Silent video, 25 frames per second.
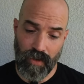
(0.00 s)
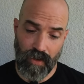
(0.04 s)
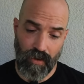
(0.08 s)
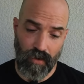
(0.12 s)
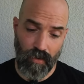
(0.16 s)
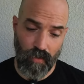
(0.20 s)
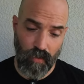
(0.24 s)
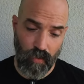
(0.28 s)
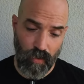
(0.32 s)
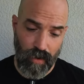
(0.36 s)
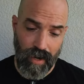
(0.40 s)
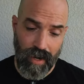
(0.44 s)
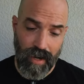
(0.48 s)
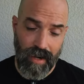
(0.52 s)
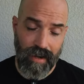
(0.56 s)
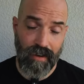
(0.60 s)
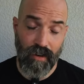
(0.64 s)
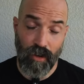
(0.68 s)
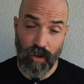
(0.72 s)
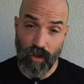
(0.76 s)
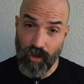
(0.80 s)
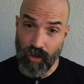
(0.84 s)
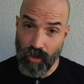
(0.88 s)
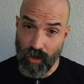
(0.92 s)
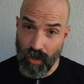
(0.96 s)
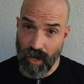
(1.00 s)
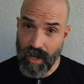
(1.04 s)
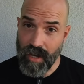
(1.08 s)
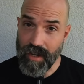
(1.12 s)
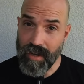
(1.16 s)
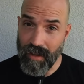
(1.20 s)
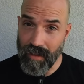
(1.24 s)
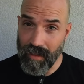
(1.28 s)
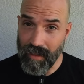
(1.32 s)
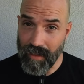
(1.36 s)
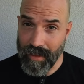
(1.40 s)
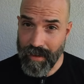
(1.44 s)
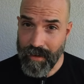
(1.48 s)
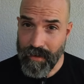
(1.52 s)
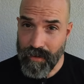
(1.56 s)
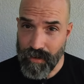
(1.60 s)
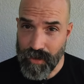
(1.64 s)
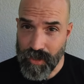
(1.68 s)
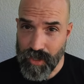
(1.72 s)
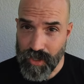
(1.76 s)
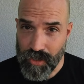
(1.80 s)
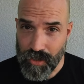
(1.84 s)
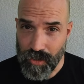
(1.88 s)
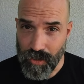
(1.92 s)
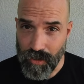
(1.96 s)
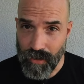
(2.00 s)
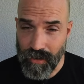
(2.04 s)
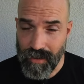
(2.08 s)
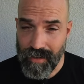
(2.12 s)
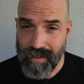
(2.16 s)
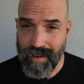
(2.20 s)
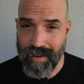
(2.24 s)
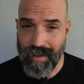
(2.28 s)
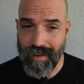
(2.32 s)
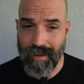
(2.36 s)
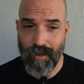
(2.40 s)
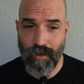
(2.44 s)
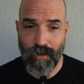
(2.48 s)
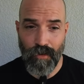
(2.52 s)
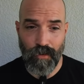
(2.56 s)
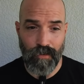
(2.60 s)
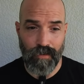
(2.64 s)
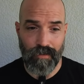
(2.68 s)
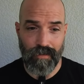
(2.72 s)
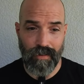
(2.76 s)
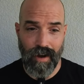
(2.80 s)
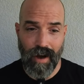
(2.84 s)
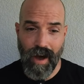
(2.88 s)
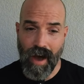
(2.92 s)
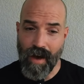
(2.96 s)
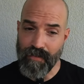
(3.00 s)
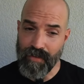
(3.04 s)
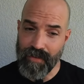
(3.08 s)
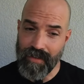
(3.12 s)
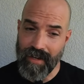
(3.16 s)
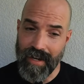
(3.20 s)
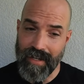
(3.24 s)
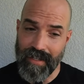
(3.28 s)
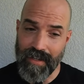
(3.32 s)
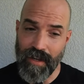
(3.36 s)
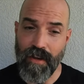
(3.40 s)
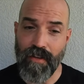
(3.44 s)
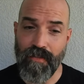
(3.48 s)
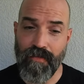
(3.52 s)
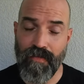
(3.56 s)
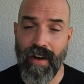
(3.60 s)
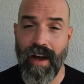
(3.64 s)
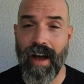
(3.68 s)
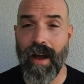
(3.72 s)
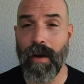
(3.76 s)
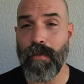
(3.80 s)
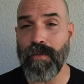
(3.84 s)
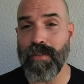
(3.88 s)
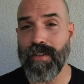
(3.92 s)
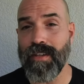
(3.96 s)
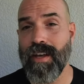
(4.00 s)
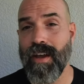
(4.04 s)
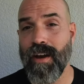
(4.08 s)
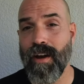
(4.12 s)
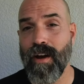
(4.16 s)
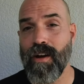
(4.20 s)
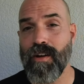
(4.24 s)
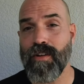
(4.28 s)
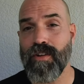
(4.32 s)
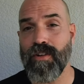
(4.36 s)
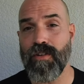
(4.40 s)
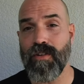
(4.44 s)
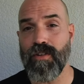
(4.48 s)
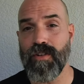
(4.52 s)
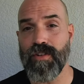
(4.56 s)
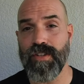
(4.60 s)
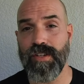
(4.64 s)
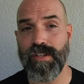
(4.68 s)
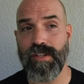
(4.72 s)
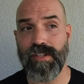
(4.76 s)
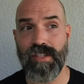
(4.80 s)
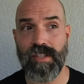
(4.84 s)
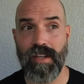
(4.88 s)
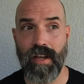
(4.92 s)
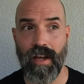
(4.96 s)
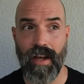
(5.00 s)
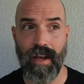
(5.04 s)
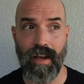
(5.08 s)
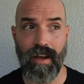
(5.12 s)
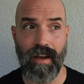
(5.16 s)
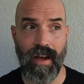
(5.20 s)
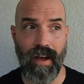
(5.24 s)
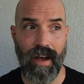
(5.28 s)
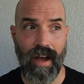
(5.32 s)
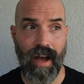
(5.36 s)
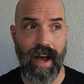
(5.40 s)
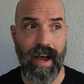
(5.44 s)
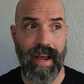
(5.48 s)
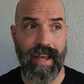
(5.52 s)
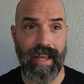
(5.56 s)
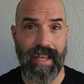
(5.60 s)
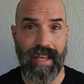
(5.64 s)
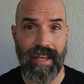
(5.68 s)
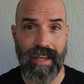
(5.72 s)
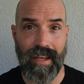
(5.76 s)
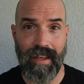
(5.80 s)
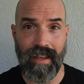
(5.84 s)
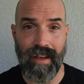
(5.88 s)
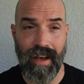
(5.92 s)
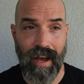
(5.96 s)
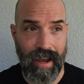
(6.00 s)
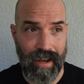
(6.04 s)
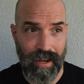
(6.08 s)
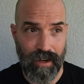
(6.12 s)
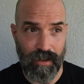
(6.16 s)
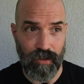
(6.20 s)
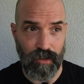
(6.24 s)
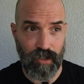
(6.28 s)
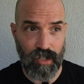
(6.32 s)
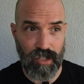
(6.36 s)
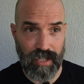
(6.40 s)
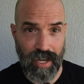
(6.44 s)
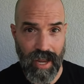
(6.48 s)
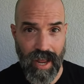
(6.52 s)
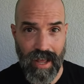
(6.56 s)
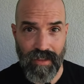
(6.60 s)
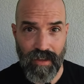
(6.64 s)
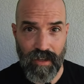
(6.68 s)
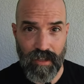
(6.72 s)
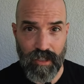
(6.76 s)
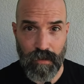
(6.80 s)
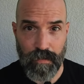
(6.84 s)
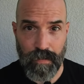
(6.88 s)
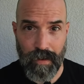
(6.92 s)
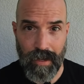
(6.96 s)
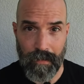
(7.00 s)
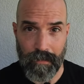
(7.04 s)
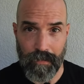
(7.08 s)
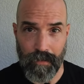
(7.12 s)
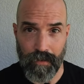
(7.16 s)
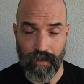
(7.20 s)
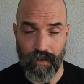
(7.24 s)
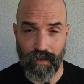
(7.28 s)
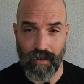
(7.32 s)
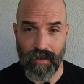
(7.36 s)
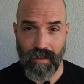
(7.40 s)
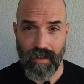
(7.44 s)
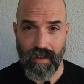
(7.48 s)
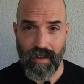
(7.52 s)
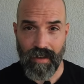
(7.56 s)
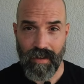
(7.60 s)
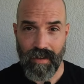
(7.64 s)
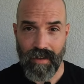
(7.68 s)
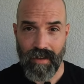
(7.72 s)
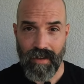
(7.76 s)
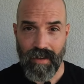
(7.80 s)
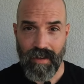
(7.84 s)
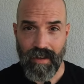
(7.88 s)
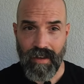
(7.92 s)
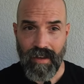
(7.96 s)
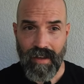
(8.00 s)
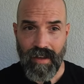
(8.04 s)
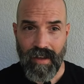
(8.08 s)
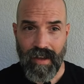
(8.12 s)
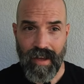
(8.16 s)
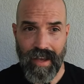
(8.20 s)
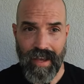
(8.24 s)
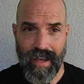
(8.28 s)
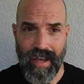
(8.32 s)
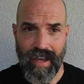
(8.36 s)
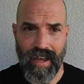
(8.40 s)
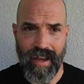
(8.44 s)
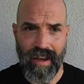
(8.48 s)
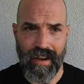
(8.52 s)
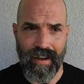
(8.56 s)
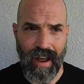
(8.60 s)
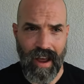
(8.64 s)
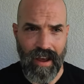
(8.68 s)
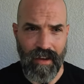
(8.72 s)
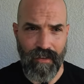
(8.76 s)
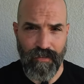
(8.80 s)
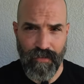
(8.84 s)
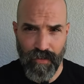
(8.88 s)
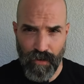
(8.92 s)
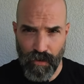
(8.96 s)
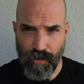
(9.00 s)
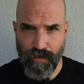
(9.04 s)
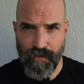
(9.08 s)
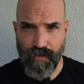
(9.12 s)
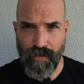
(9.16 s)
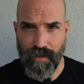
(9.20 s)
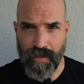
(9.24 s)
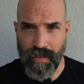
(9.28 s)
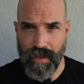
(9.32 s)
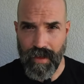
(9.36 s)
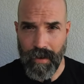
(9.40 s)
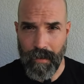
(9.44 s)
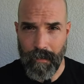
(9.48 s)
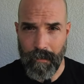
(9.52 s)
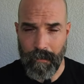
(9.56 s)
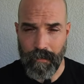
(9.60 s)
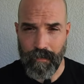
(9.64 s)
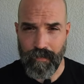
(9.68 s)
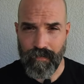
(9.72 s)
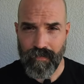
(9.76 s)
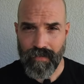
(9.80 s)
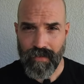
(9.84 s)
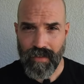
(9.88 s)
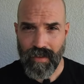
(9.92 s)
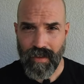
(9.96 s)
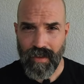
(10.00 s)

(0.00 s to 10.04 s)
when you read good literature, you often identify with the characters and say, I understand these people and I feel for them.